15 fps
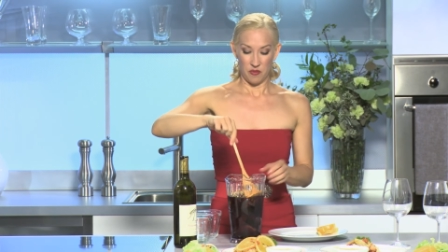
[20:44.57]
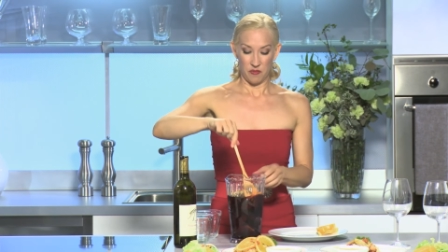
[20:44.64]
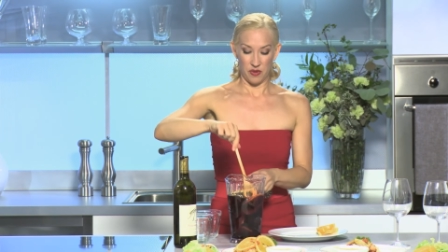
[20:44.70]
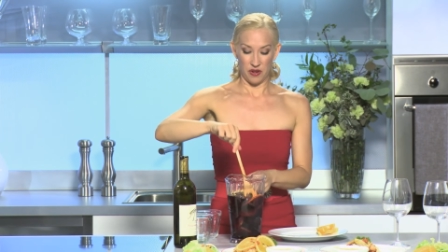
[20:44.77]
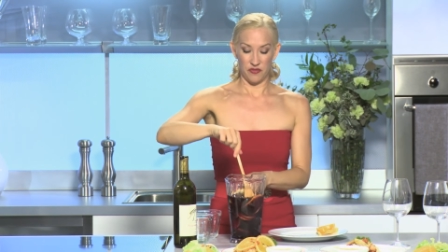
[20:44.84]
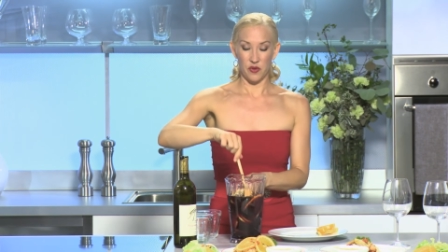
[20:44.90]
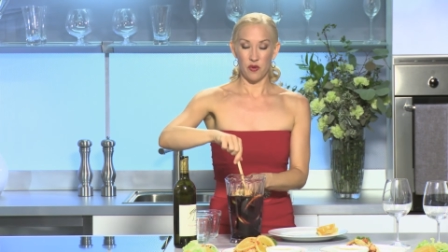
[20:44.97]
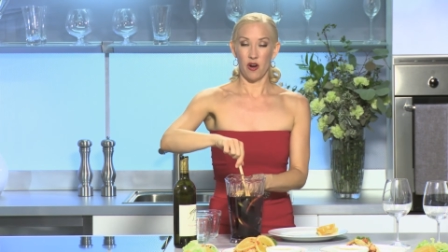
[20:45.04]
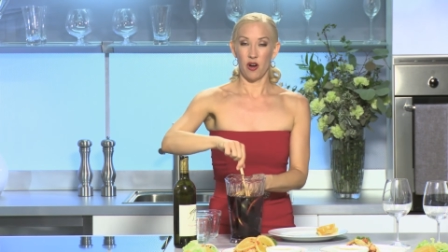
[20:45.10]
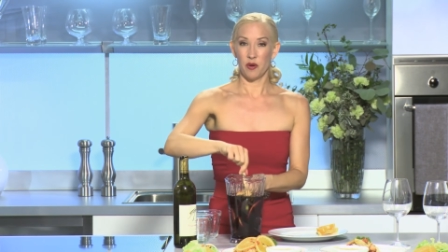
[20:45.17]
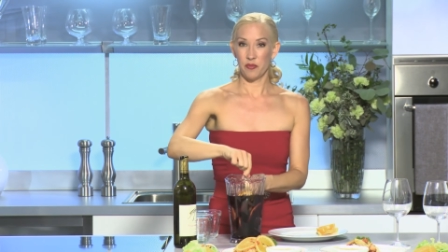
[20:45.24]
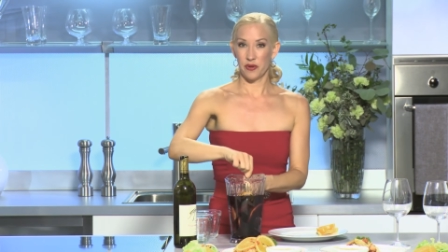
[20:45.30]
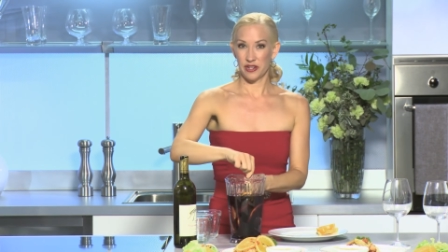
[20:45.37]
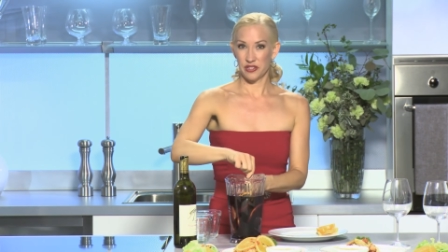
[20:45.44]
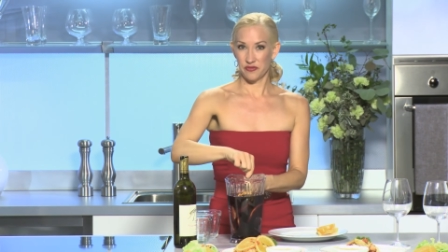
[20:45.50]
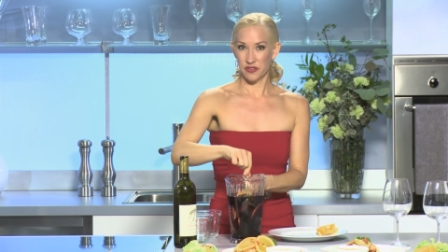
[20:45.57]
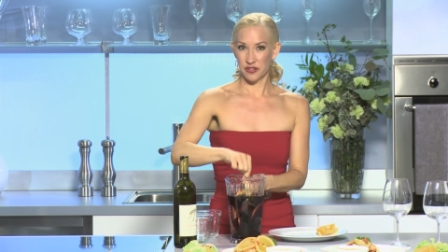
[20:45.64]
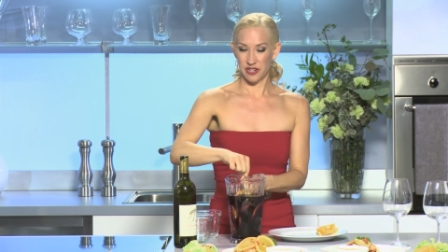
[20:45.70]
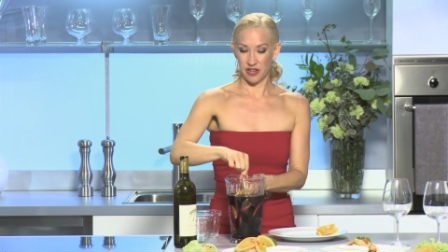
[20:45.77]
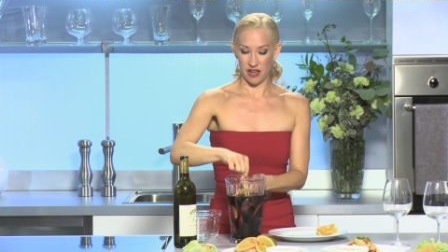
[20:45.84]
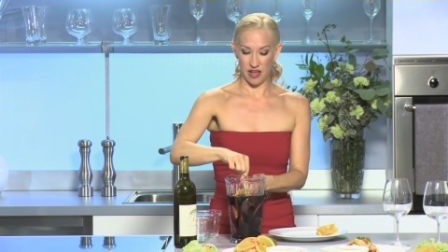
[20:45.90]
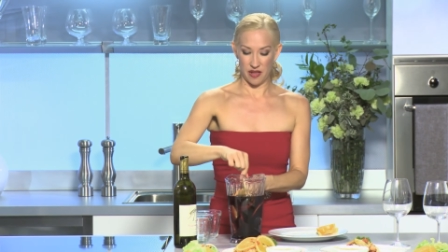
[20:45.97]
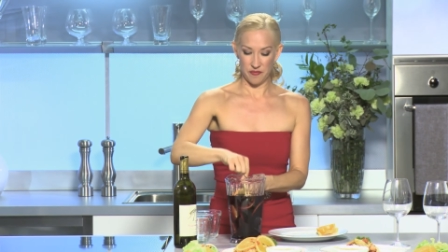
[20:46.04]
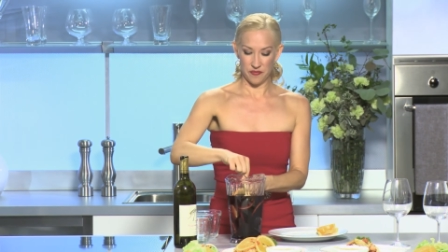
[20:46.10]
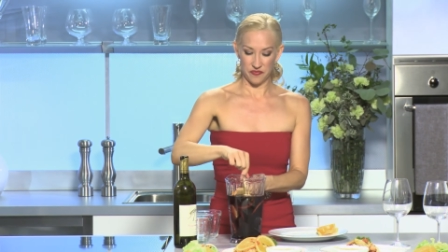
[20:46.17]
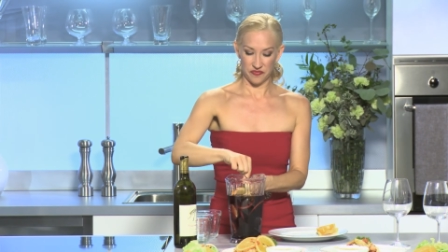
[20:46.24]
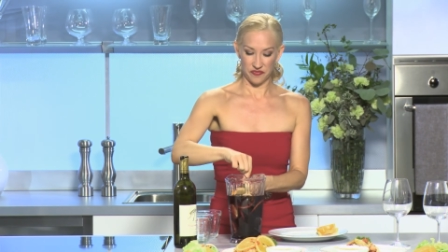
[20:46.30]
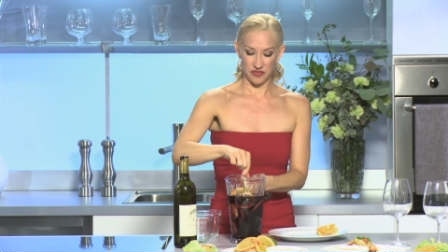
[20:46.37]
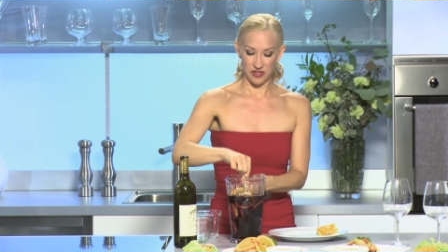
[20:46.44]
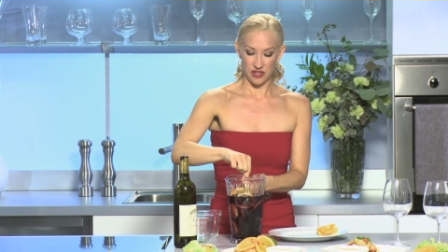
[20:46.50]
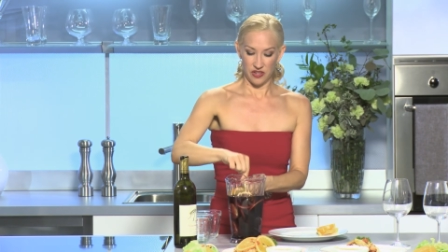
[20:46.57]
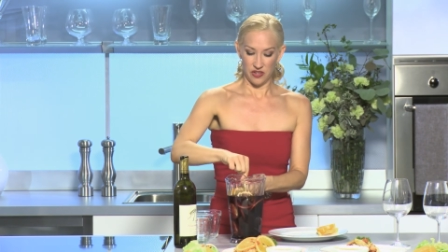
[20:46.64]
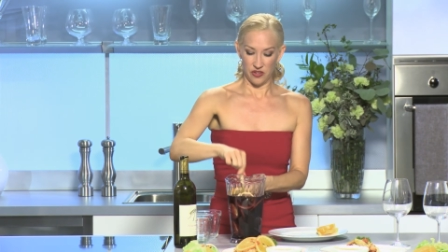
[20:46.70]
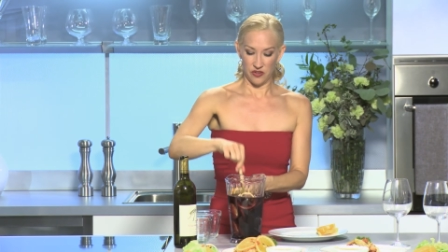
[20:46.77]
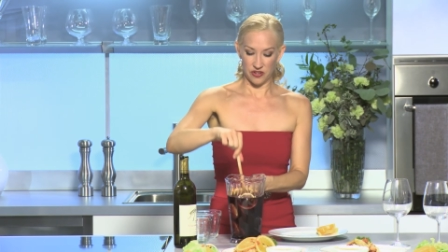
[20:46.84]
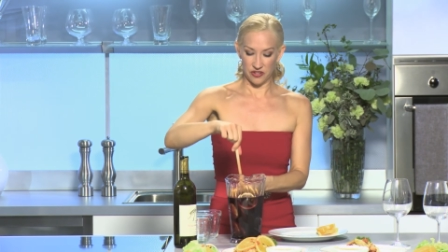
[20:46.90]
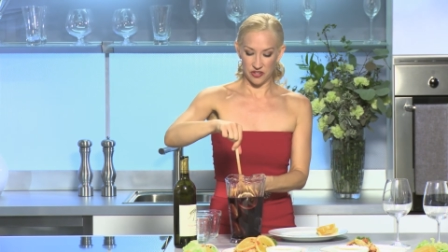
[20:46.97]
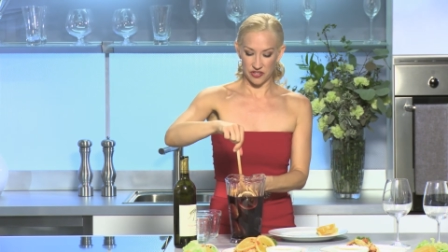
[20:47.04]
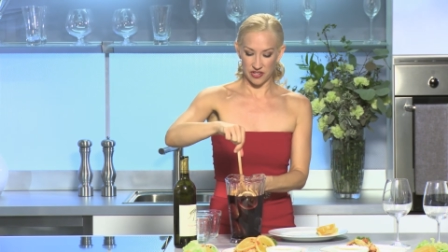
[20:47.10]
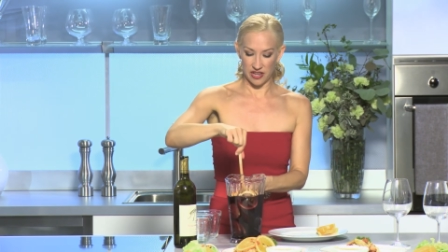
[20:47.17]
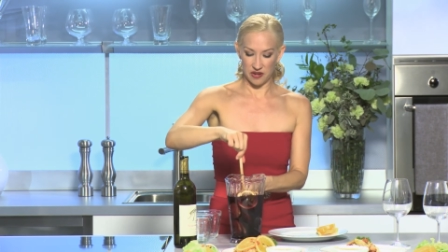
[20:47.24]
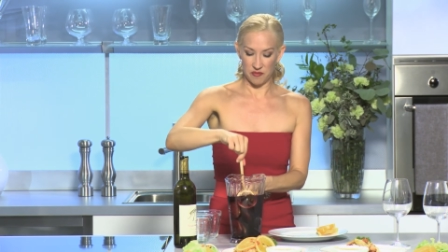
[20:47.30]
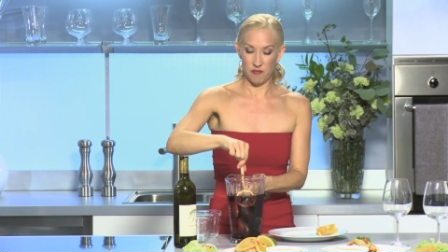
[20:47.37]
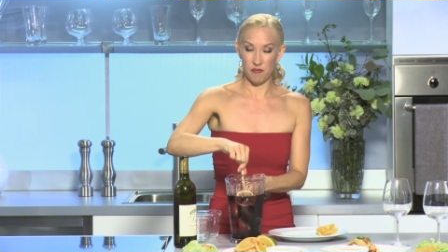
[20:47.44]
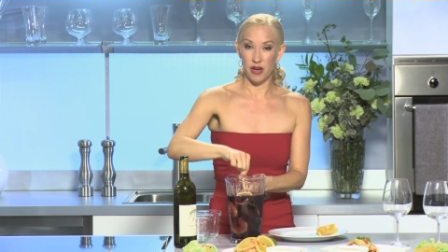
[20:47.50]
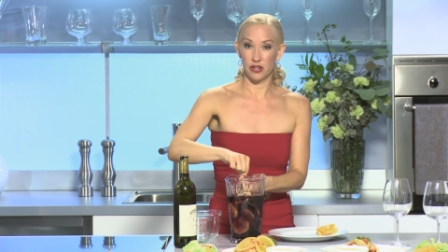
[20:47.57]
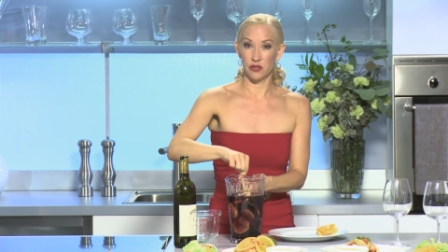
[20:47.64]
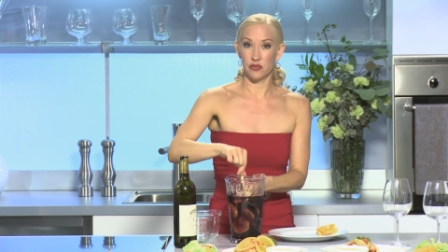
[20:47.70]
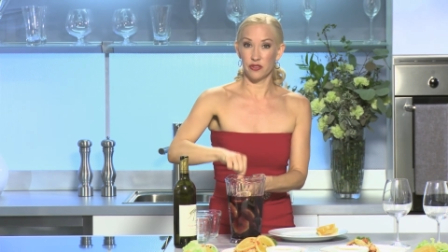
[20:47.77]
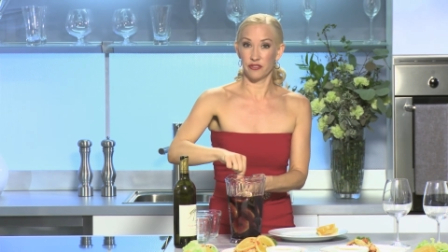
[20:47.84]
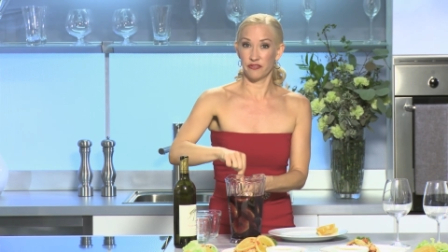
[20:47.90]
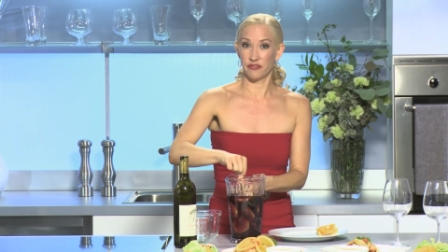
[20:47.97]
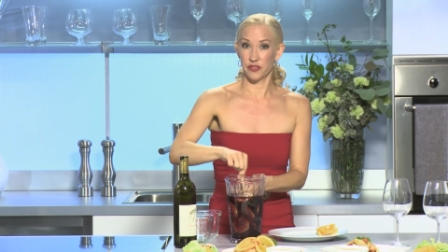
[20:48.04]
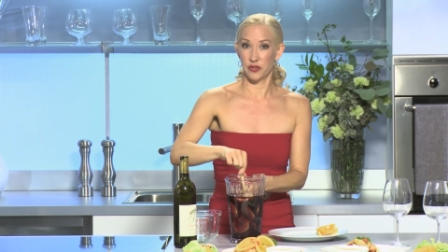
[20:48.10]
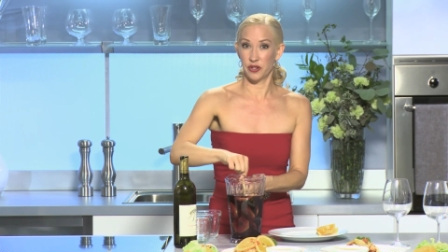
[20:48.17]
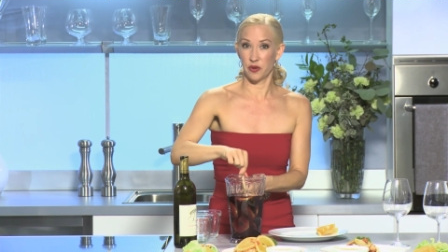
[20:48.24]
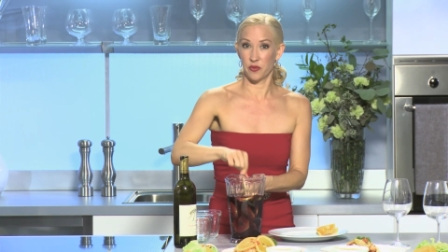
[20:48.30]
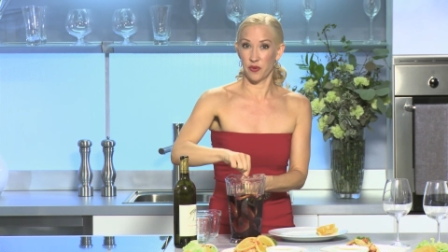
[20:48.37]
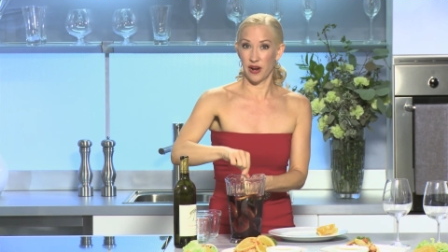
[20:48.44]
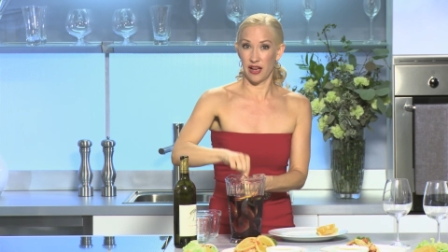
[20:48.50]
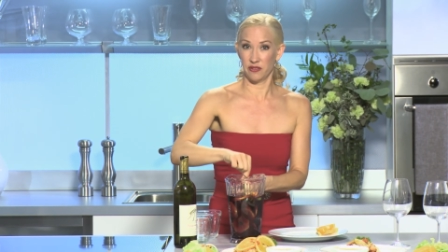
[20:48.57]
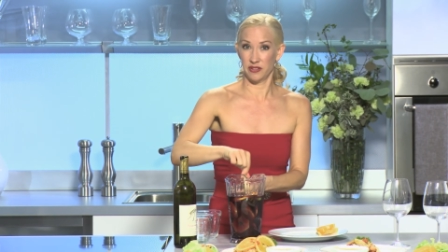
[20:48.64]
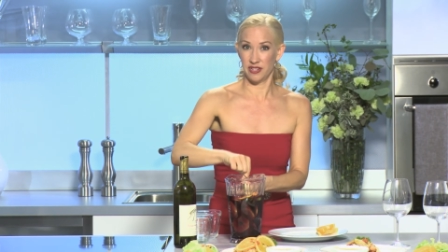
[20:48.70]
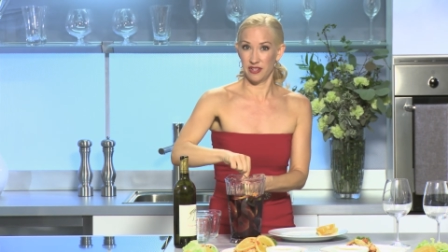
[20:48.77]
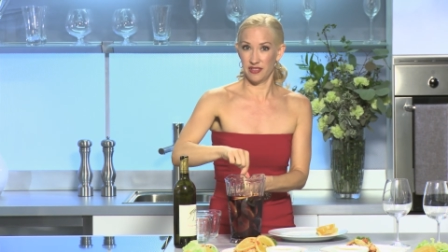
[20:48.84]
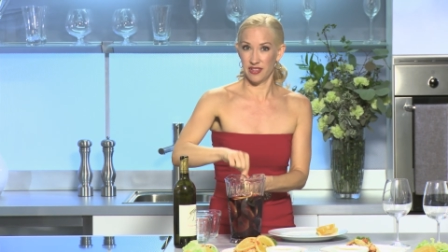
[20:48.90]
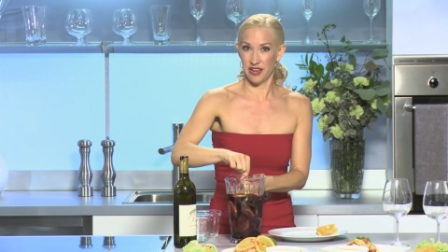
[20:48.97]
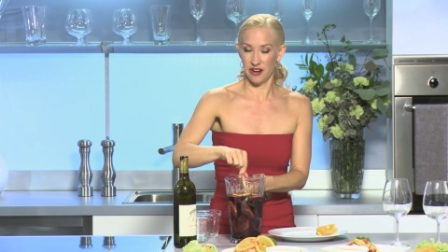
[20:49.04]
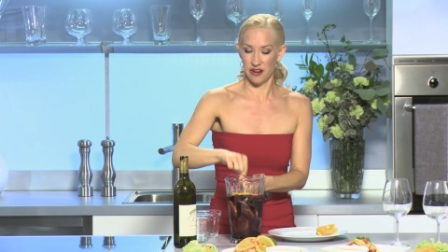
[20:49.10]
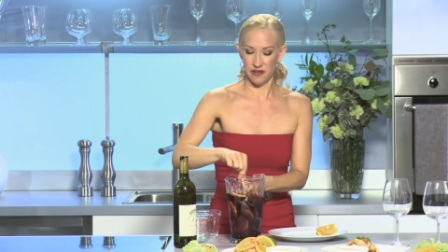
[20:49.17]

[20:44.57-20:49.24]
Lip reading: But if you are pressed for time, you can just kind of muddle the fruit around in there